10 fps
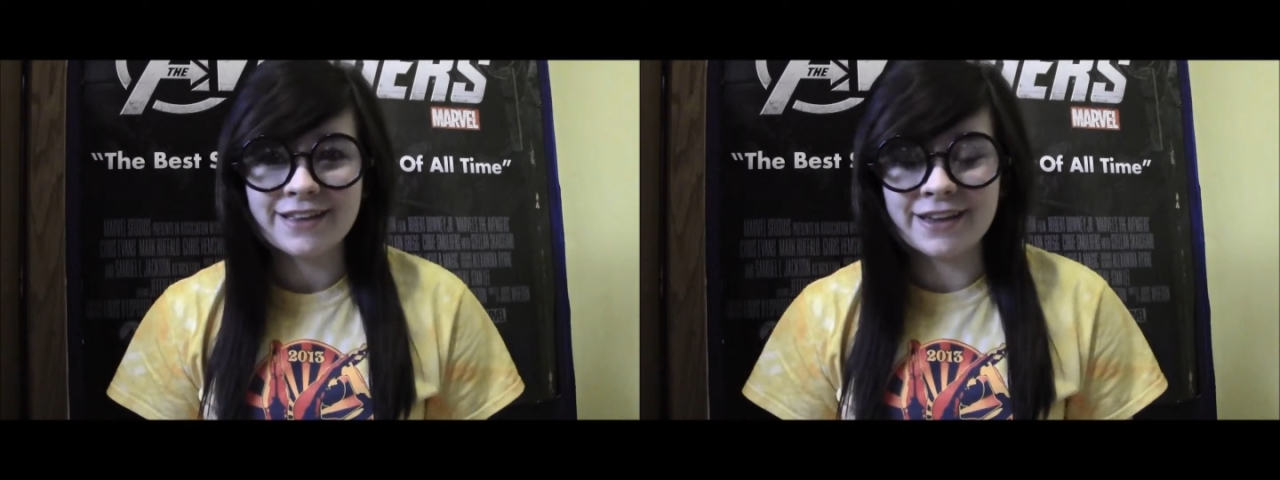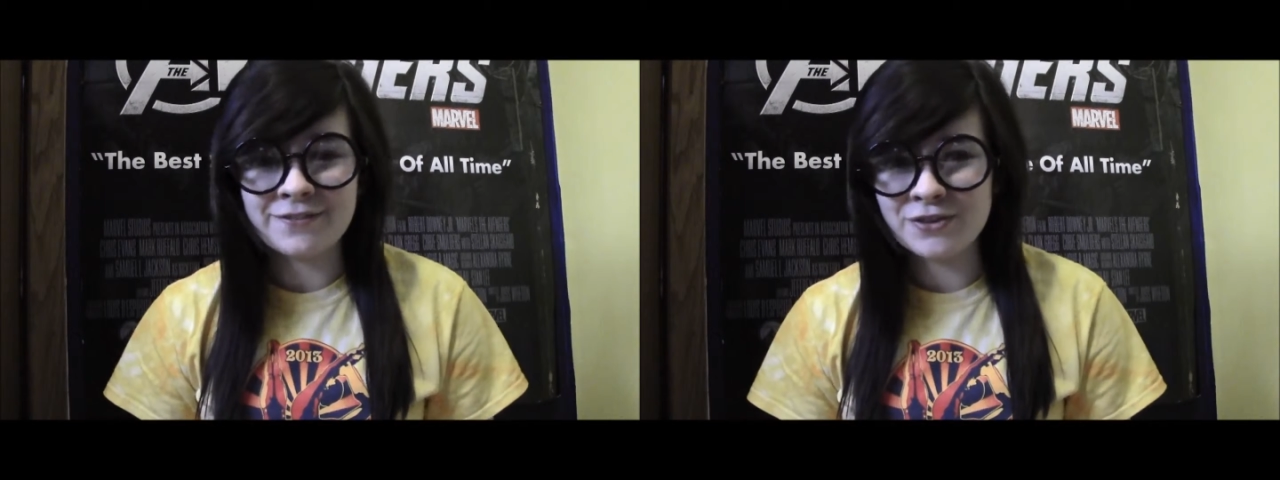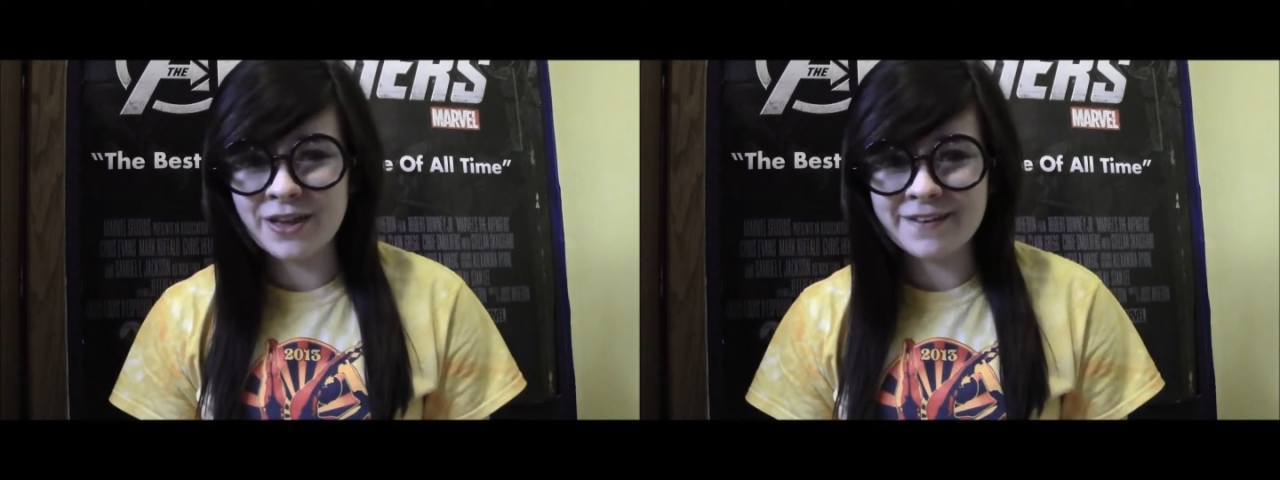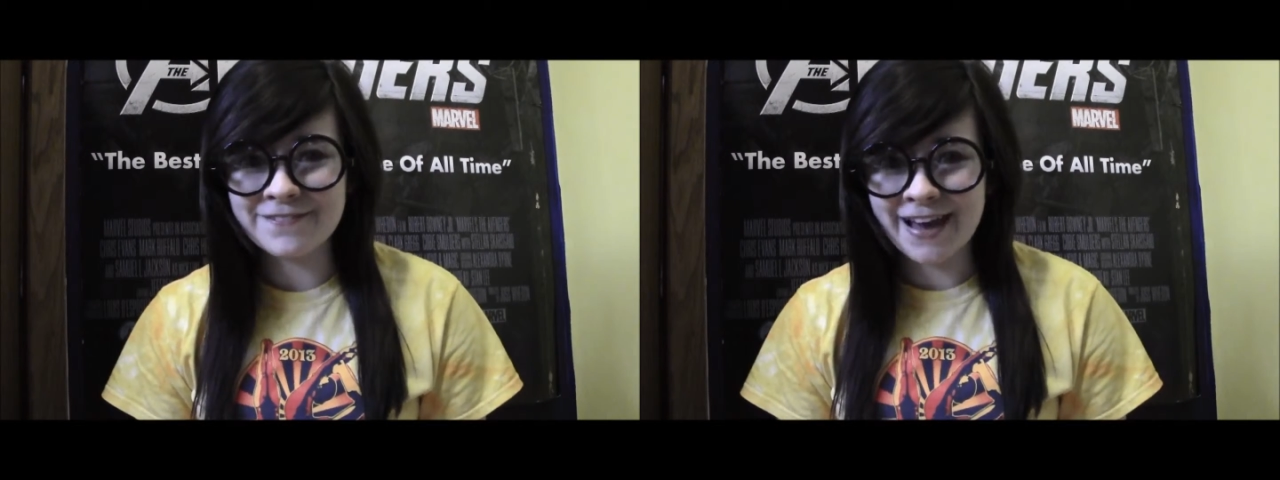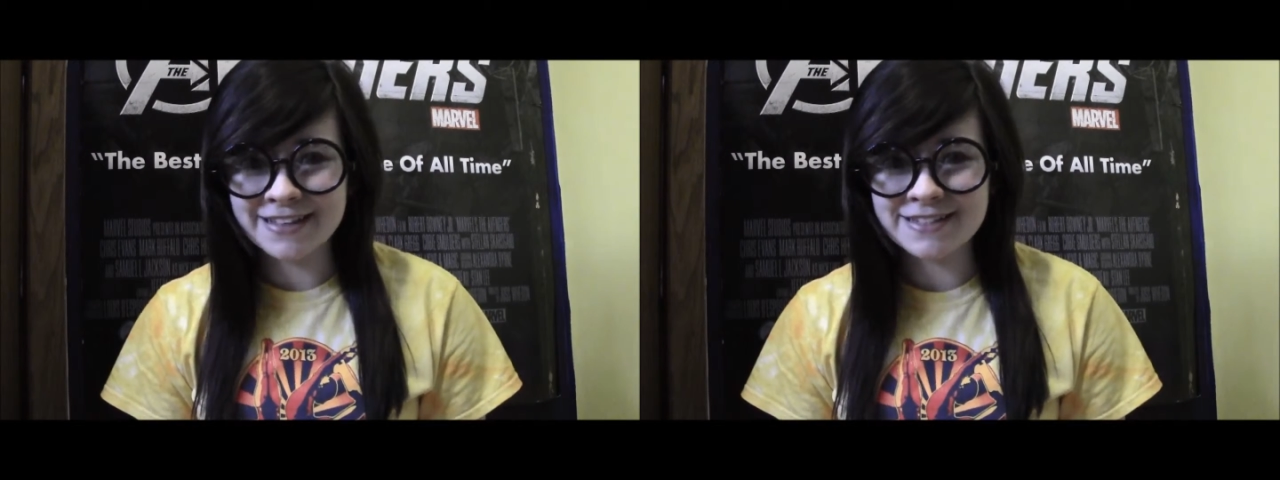Like, if you like
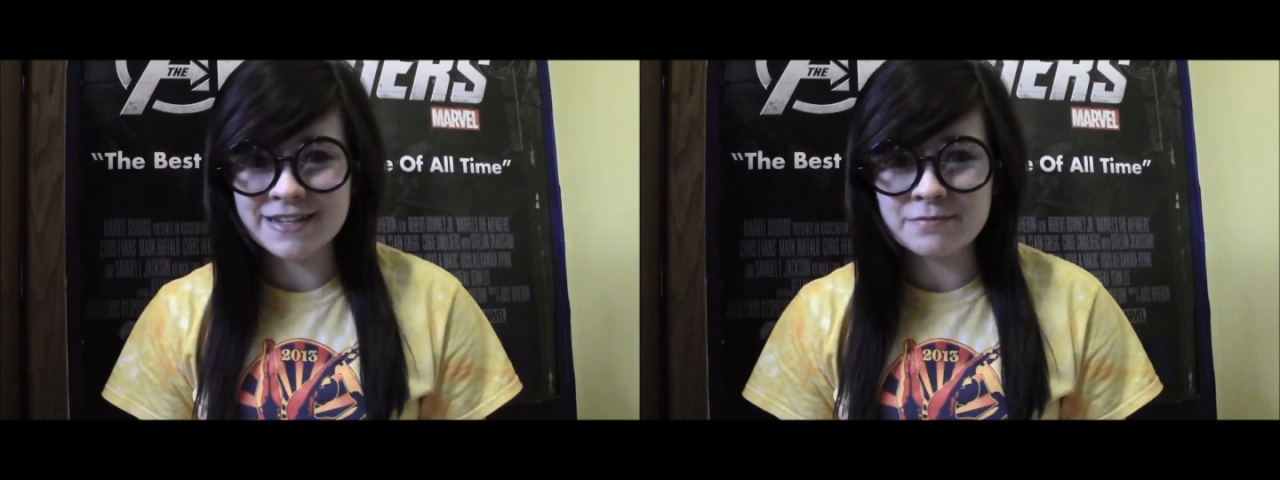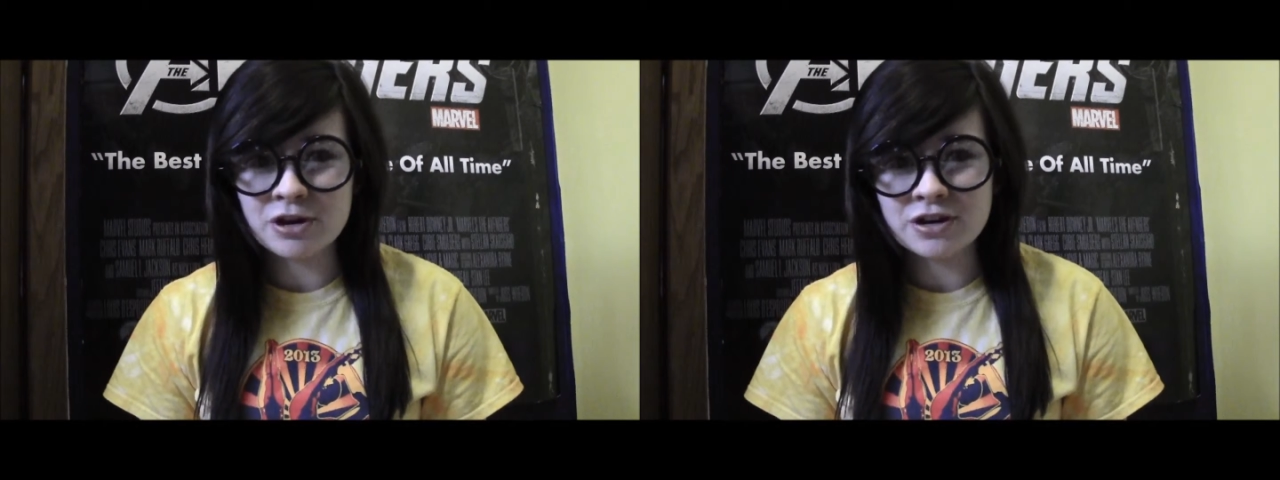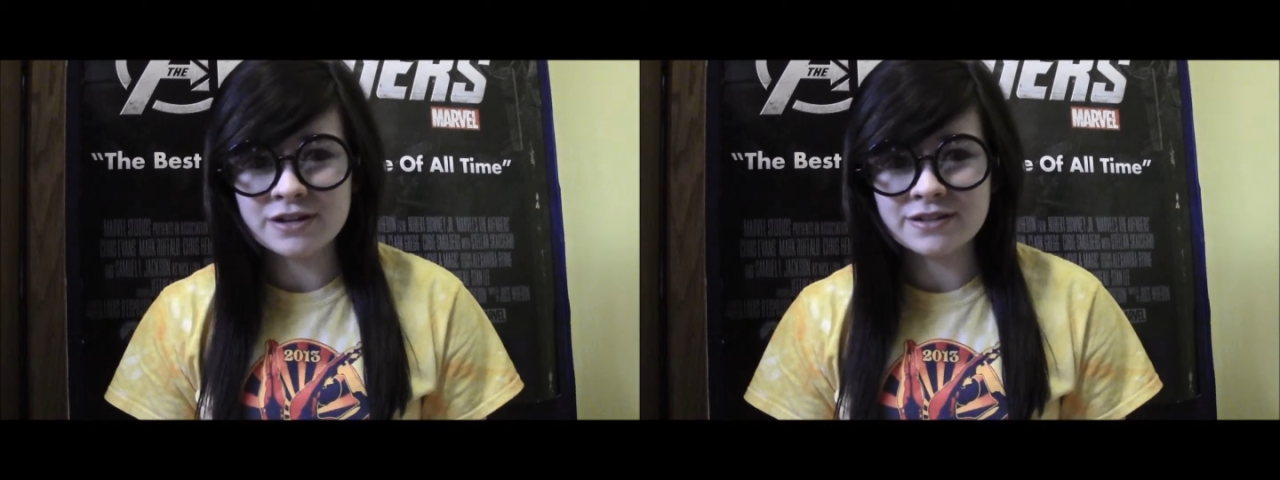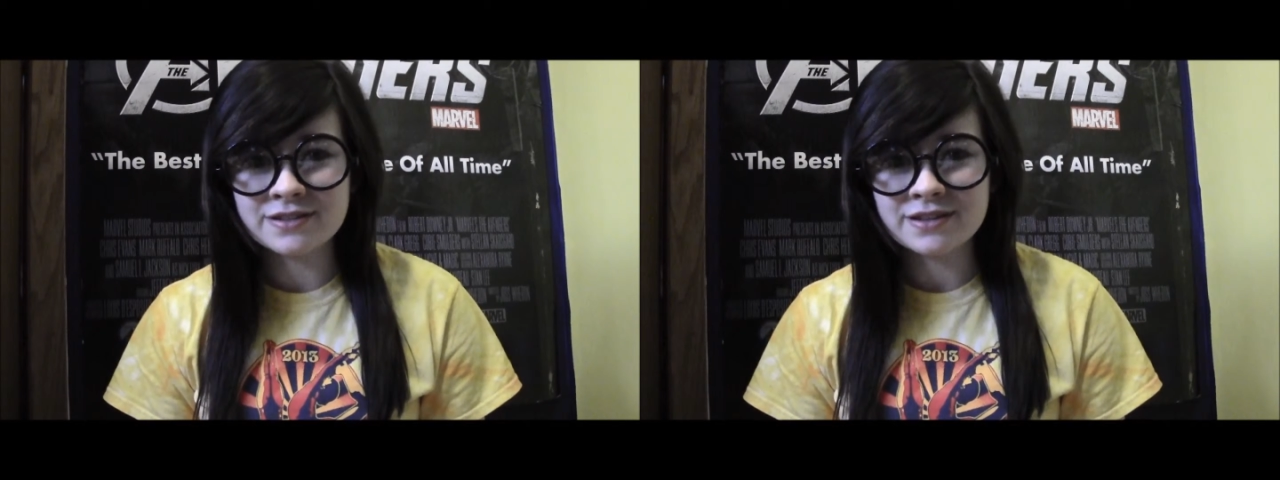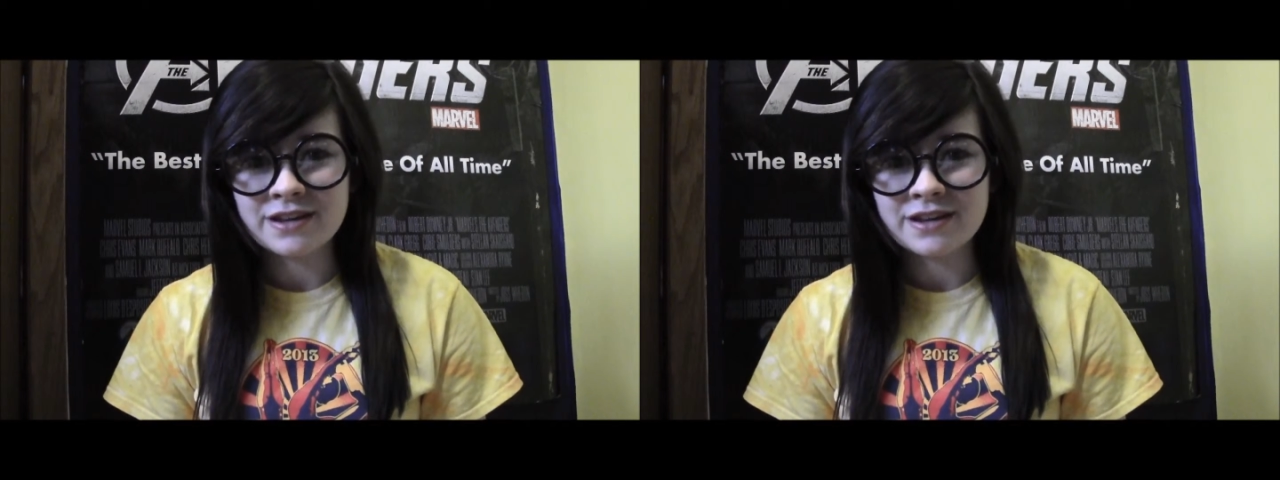fantasy books,